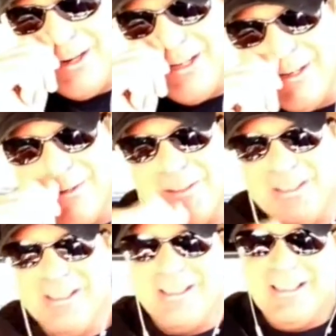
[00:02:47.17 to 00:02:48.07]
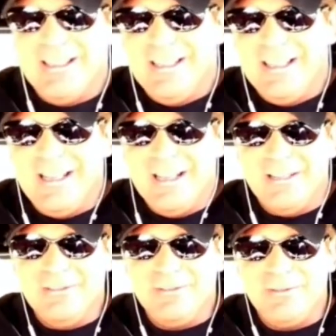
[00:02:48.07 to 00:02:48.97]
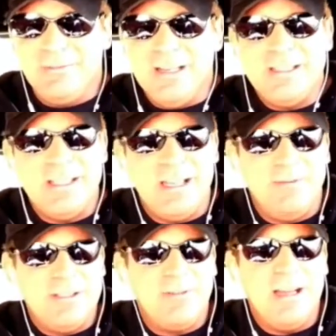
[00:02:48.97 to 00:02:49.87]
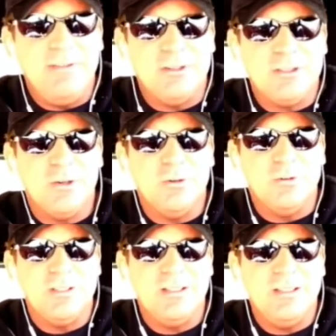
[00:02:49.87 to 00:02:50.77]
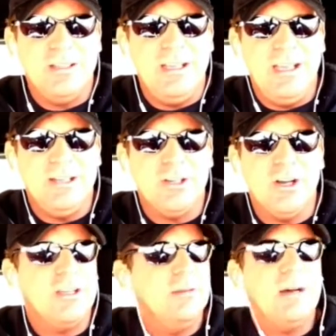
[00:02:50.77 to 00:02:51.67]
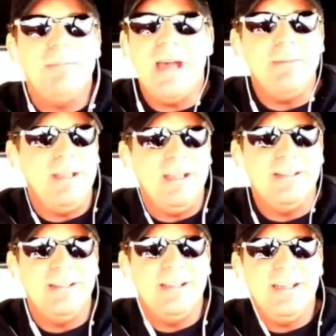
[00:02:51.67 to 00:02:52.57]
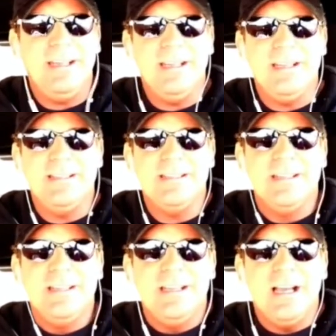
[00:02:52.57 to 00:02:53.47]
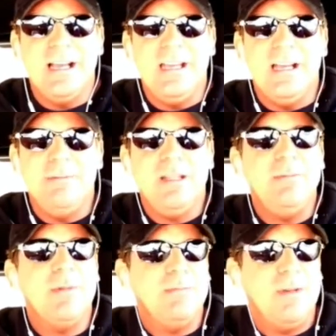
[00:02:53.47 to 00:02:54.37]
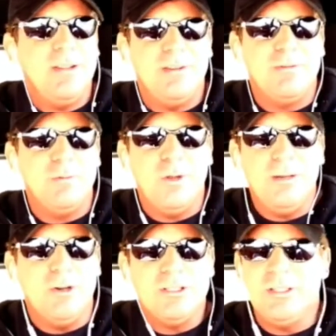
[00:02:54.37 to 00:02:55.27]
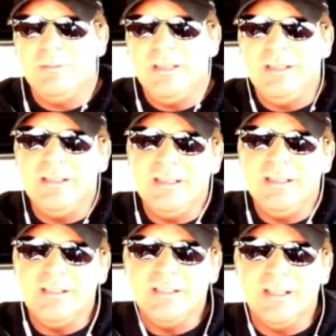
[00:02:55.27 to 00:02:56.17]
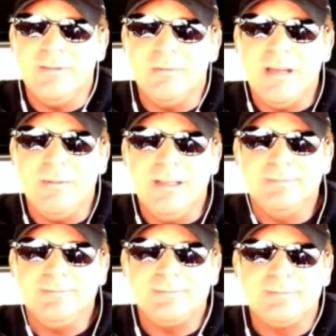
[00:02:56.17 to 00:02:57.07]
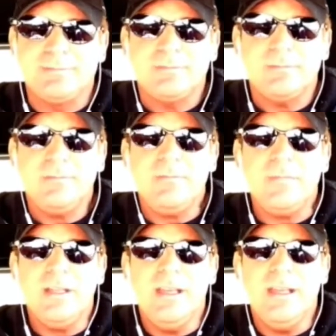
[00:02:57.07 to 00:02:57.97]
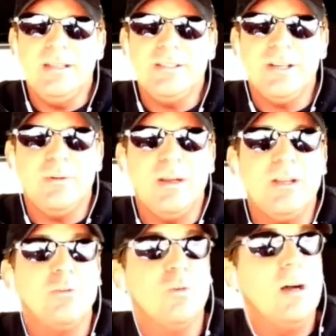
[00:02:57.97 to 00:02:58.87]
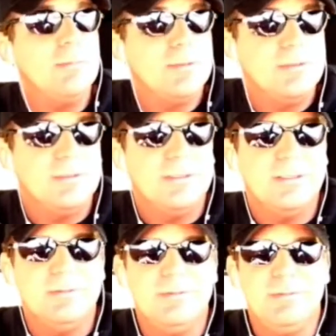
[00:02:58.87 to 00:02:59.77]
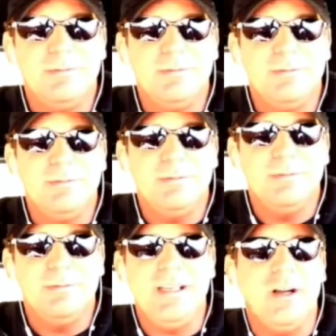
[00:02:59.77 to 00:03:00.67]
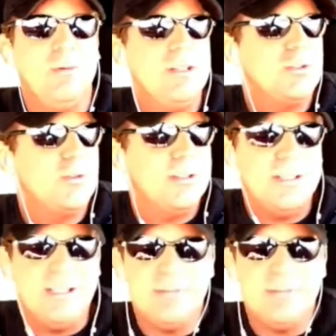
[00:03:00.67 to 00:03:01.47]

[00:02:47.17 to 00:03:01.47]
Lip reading: audio of myself as 5 years old and talking about Batman, and I blame my mother for brainwashing me into loving Batman. And so I grew up basically always dressing